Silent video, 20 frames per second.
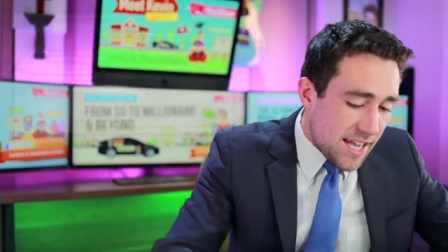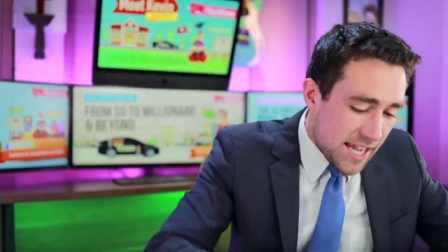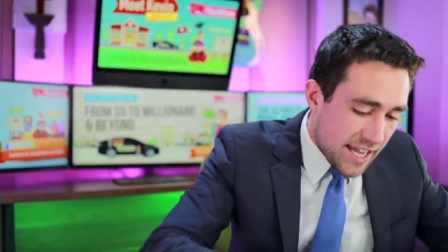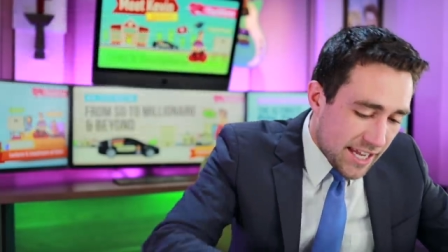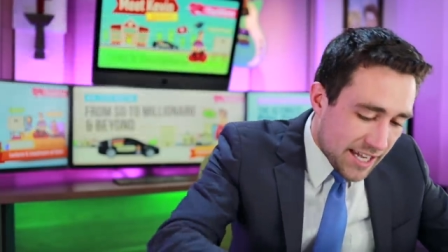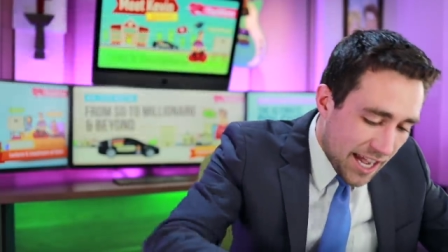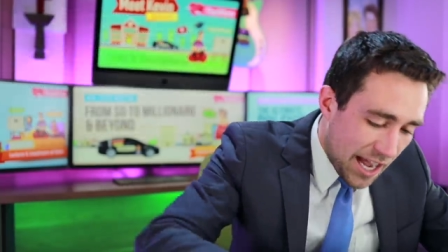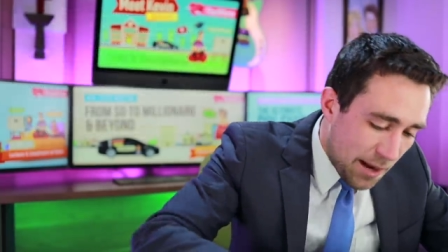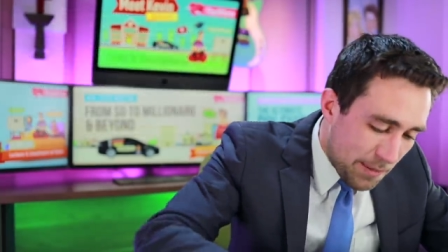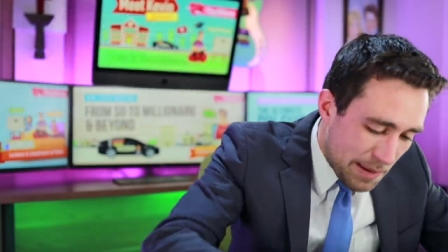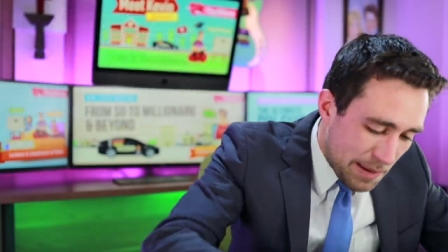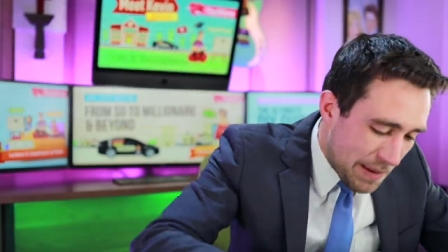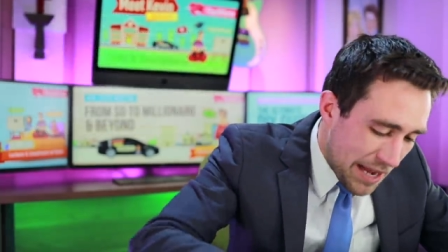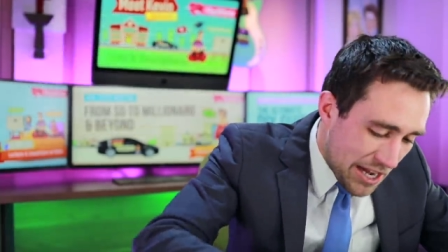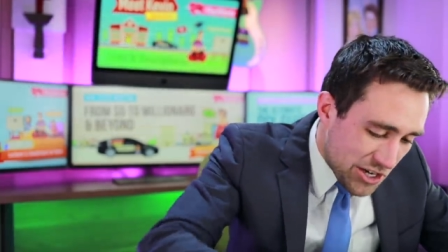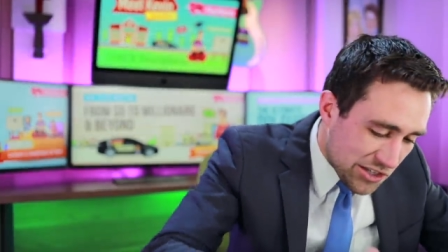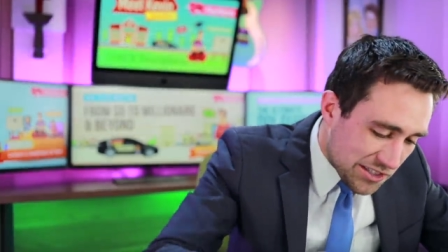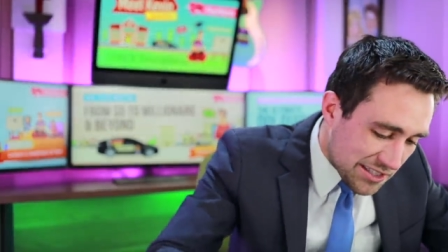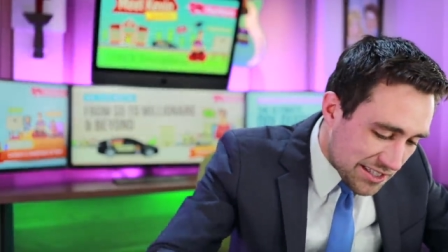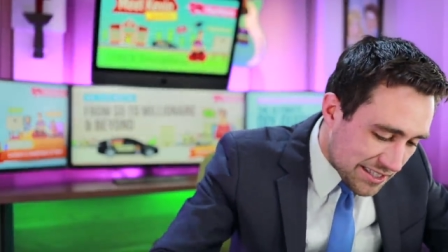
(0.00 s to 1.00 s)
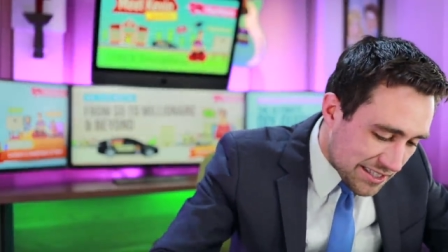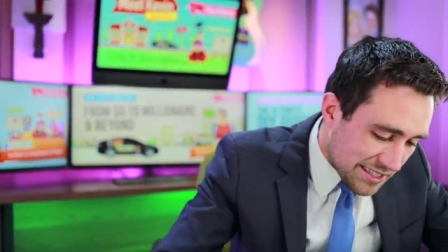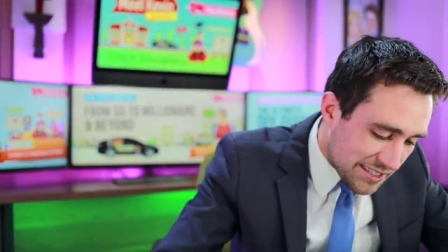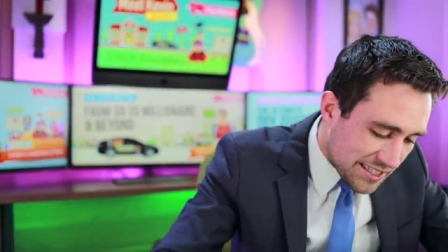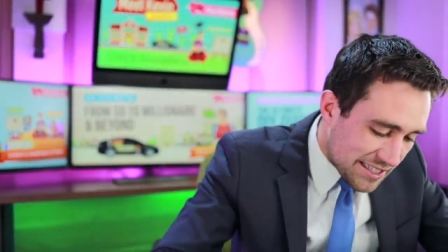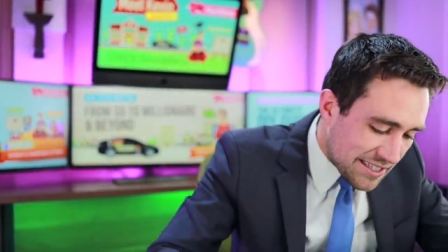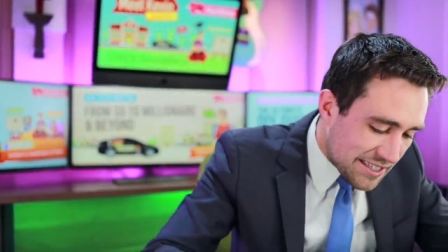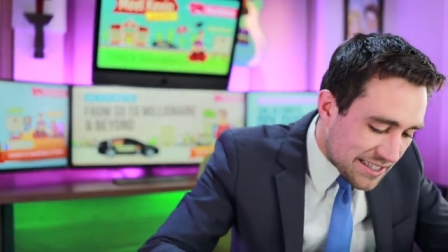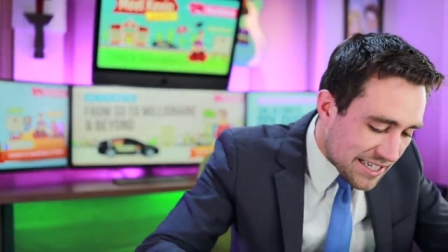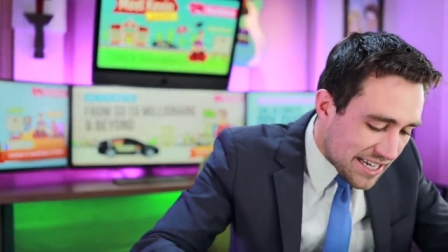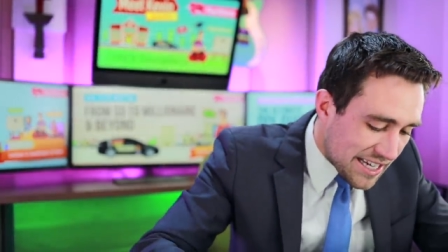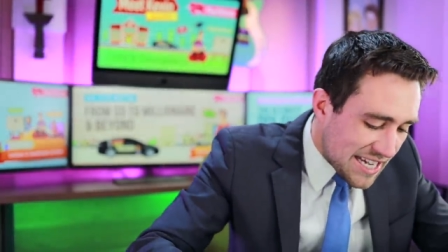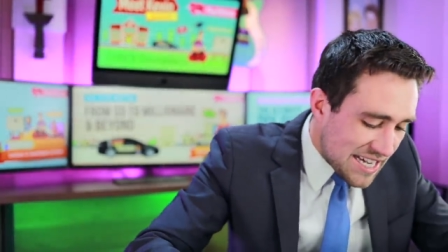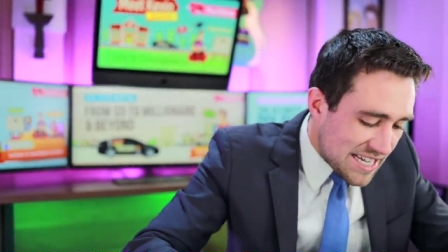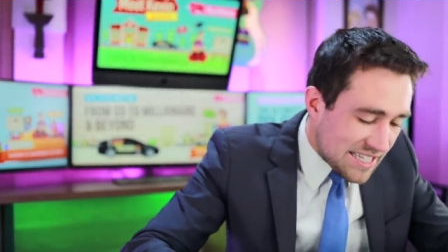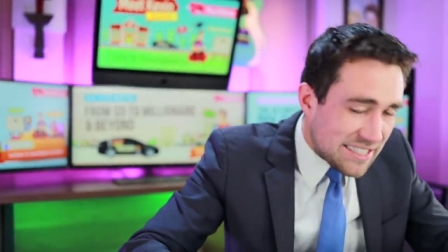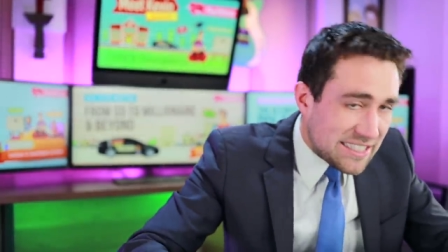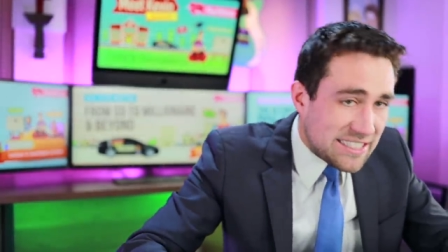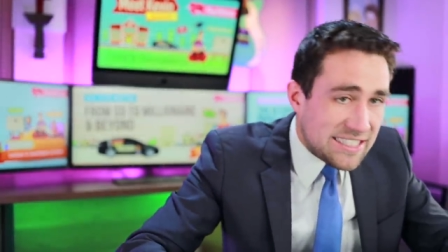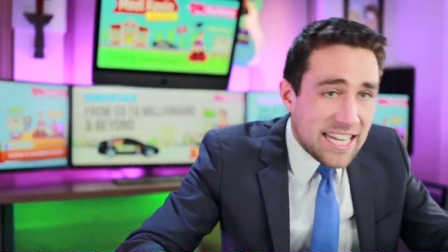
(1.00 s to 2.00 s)
In a, how many pages is this? This is a
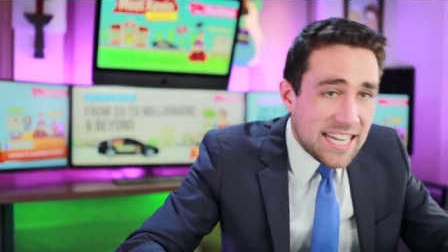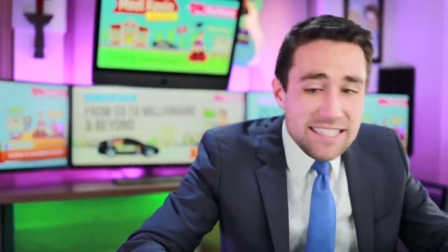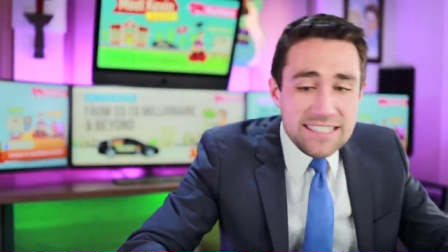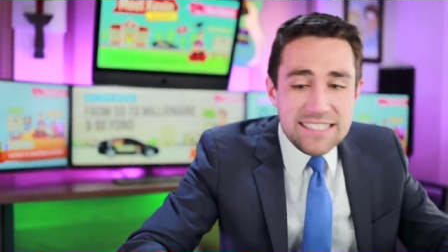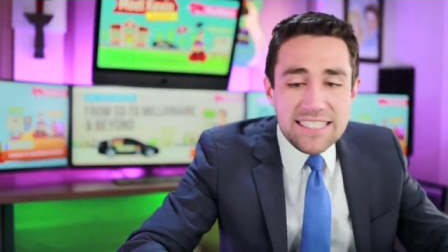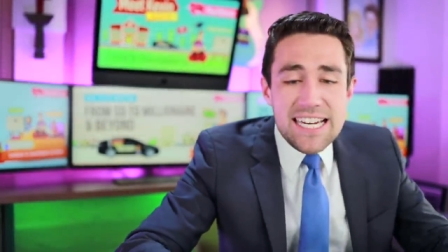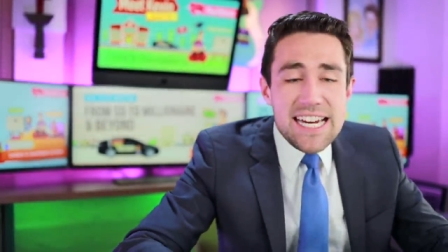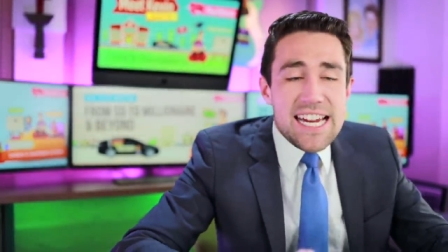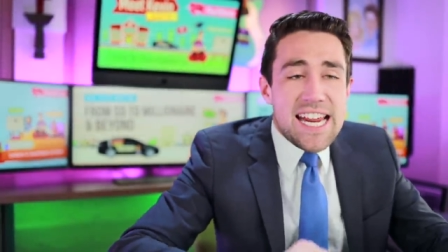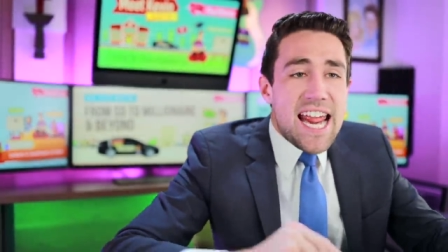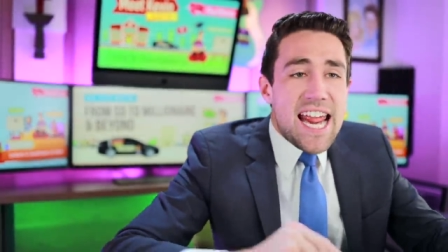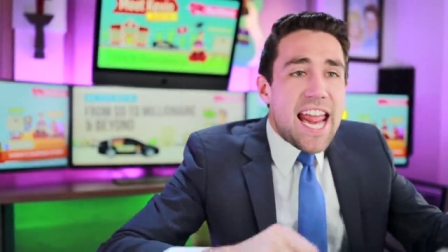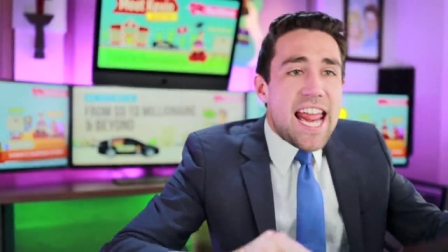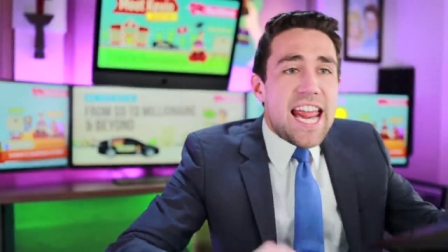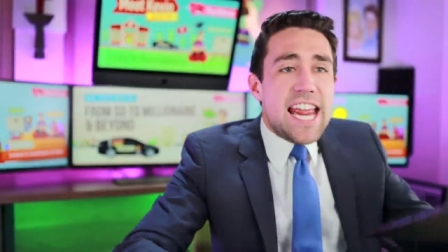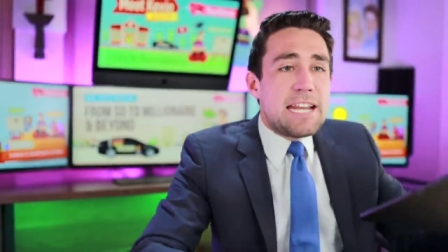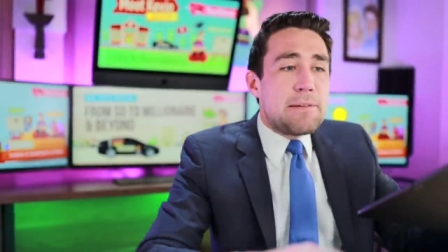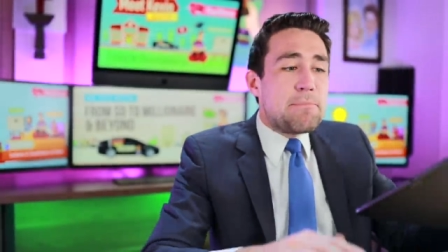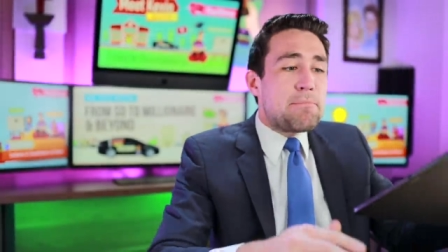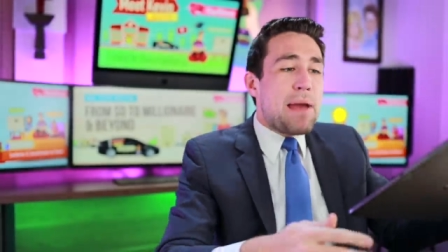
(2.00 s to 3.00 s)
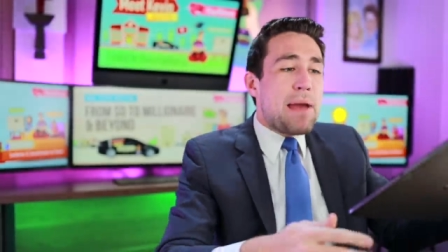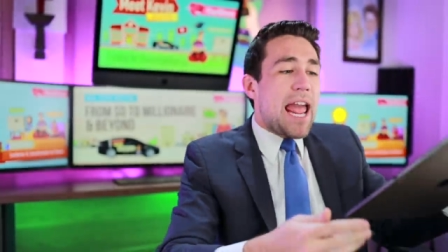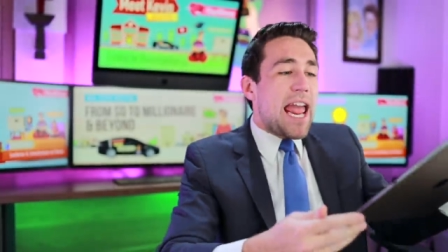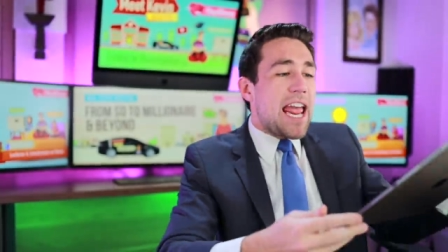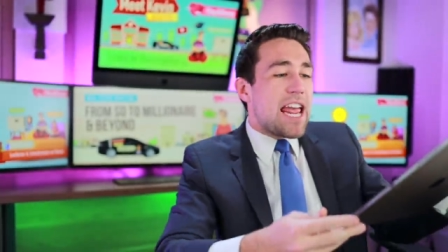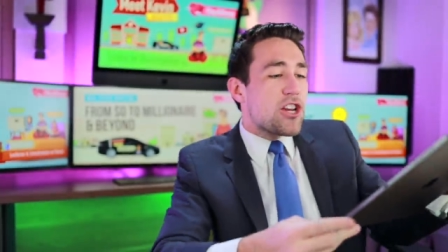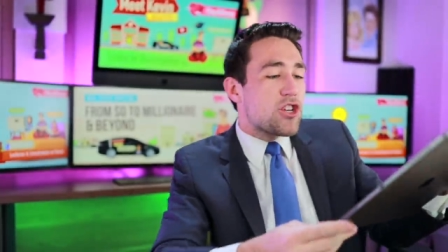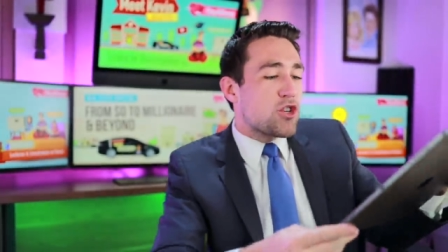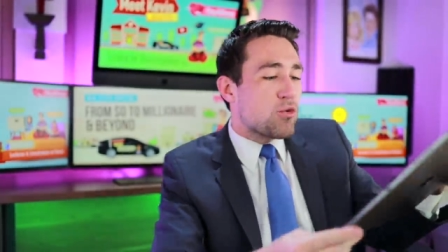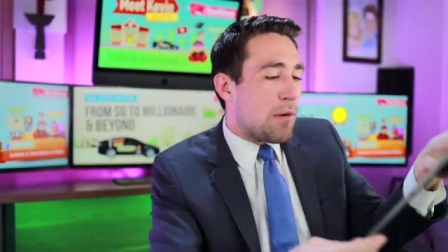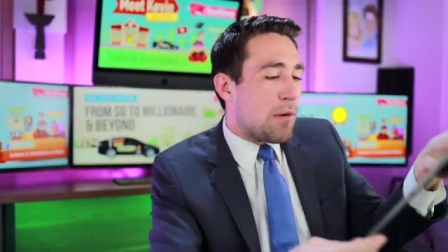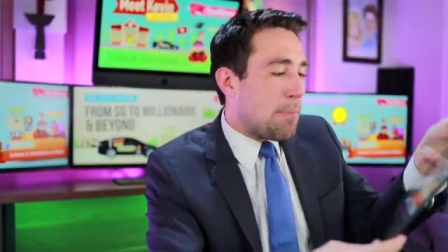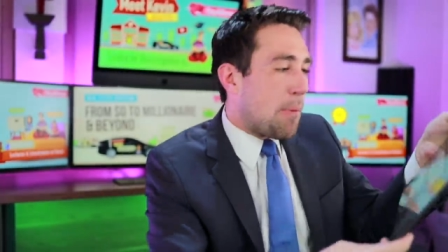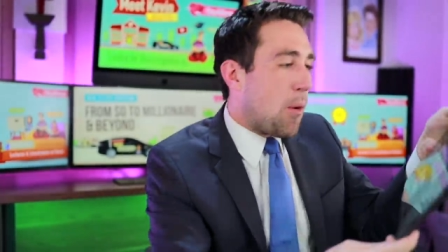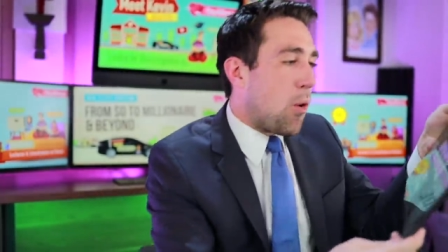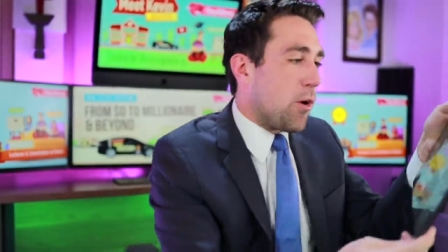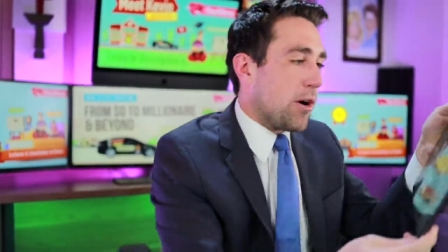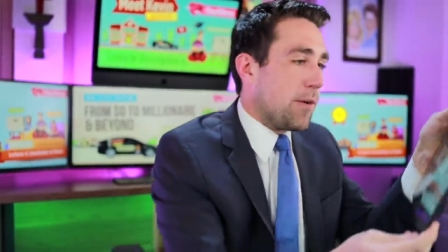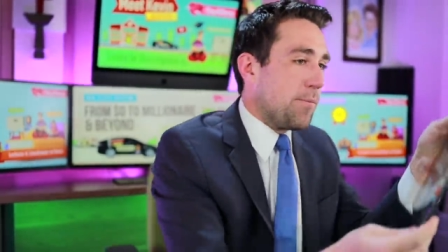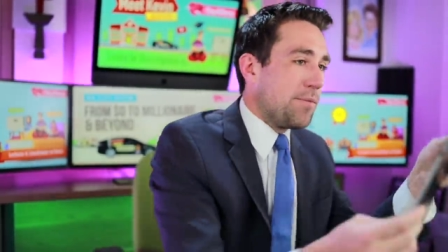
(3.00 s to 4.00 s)
68 page
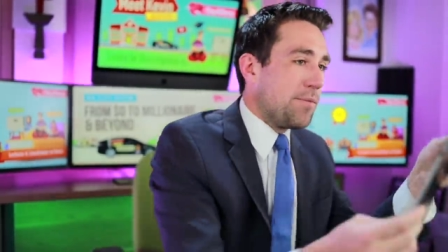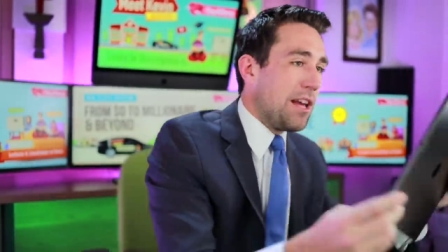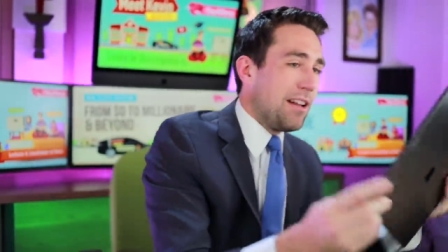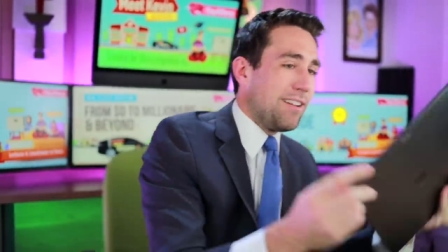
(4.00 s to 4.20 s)
report